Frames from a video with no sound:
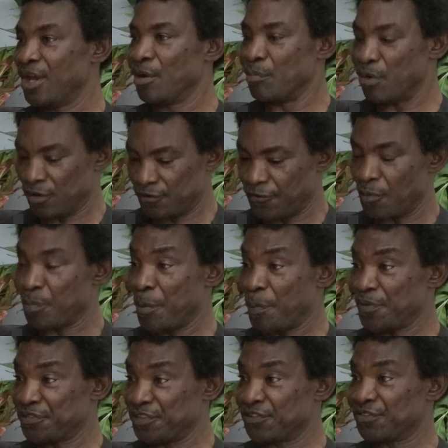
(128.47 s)
But for
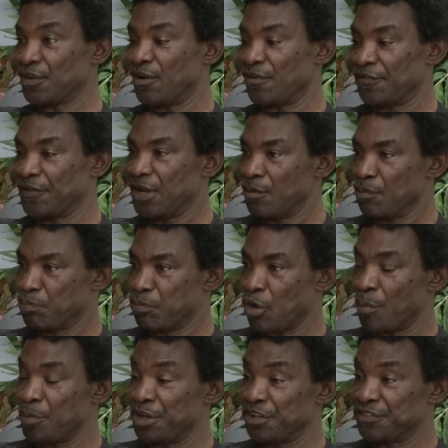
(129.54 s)
purposes of
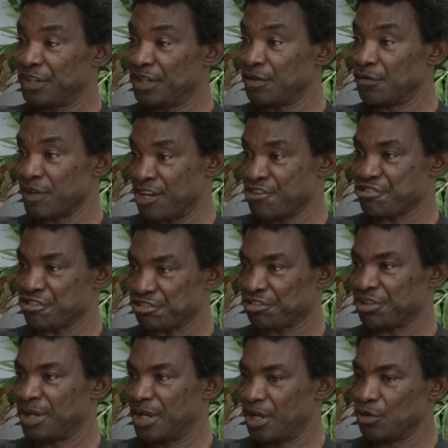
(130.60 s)
community relations,
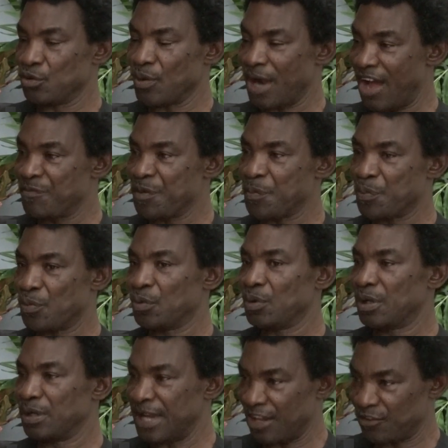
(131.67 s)
you have people
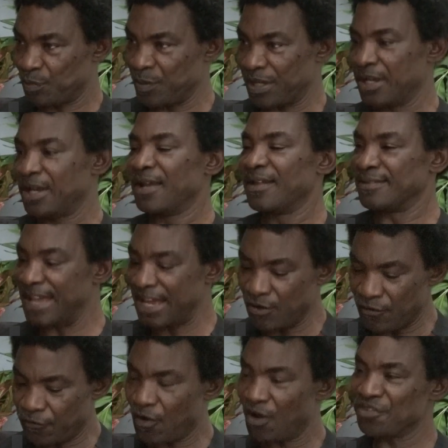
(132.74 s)
that speak. Then,
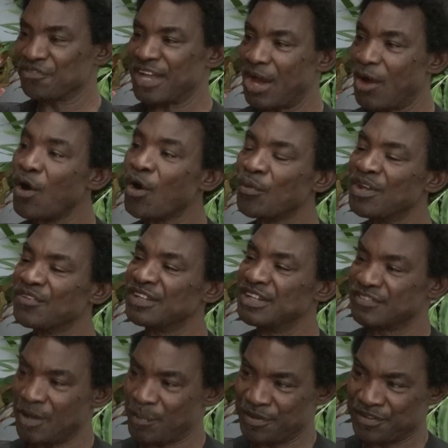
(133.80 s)
of course, there are always
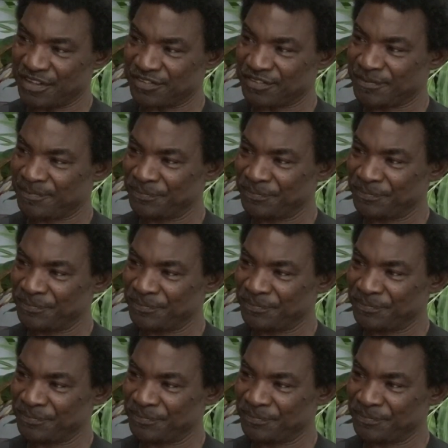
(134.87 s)
interpreters.